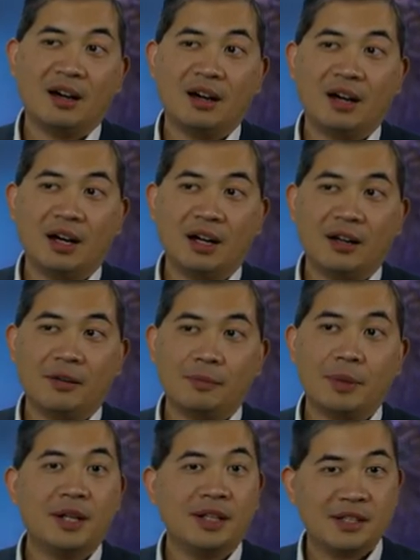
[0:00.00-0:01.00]
uh,
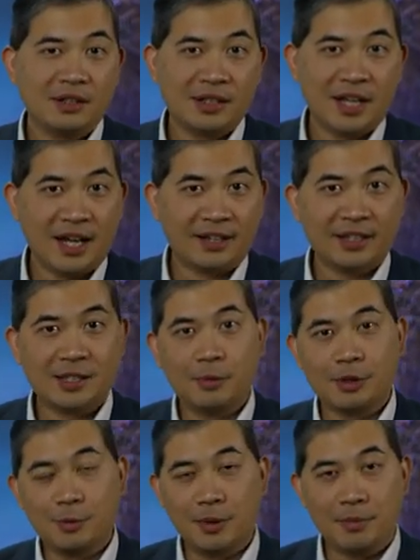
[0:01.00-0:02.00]
peninsula tank that's
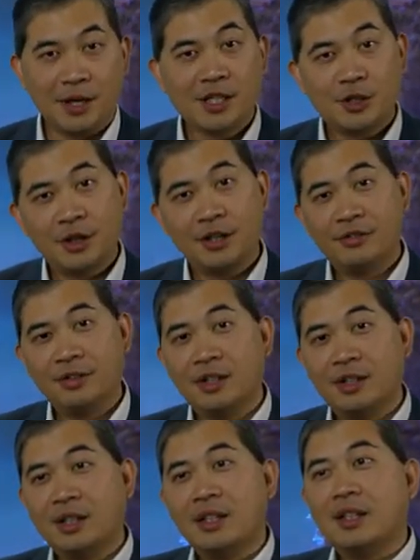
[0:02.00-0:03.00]
supposed to be mixed reef,
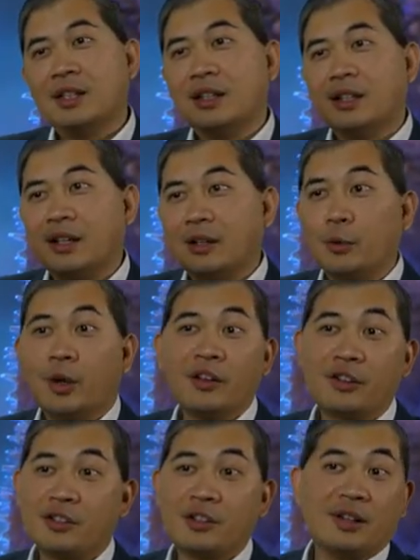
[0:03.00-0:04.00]
well,
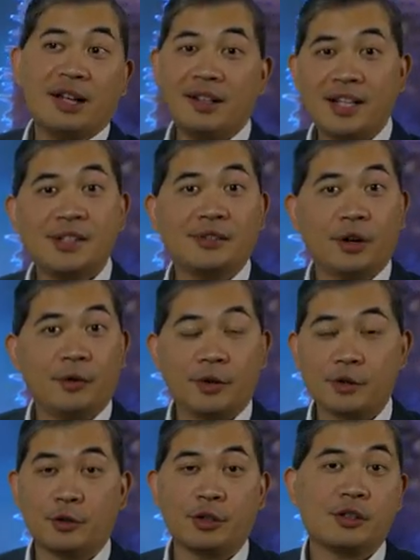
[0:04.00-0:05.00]
there's a lot less flow. There's
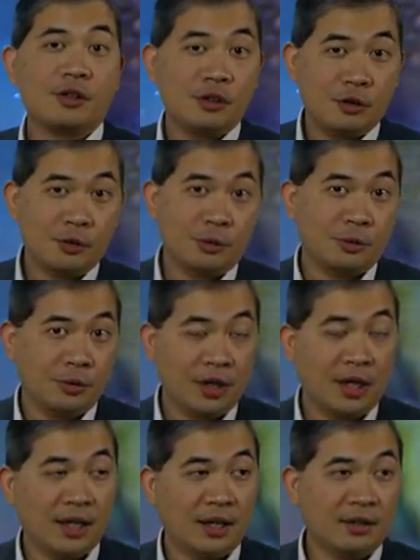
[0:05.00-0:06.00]
only two
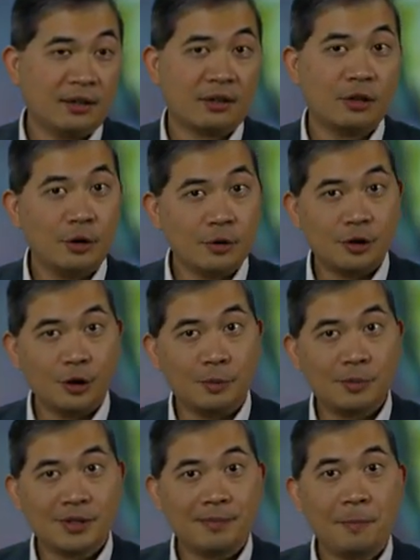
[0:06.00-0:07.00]
uh, closed
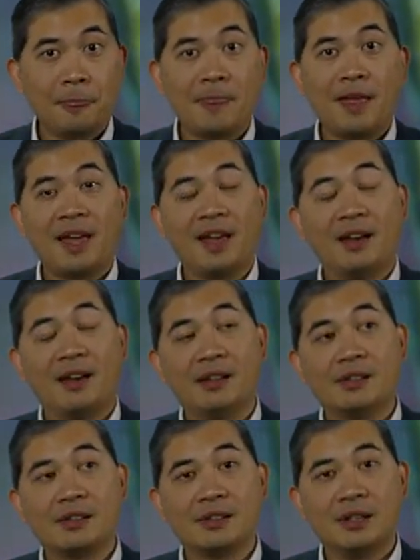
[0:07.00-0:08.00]
loops
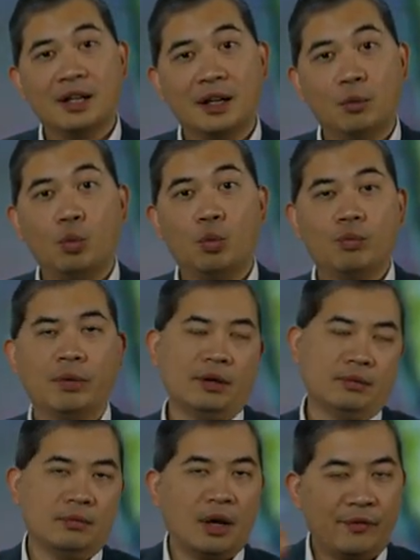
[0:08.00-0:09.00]
and, uh,
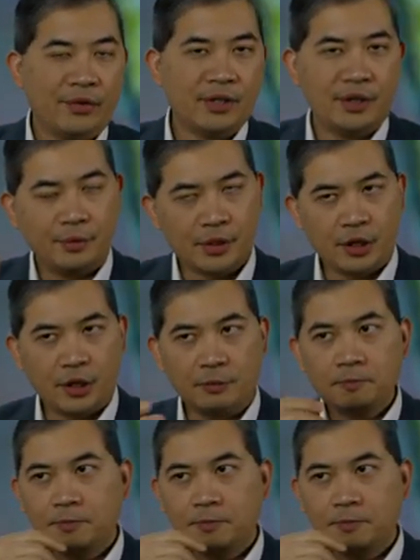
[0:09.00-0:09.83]
and obviously the return.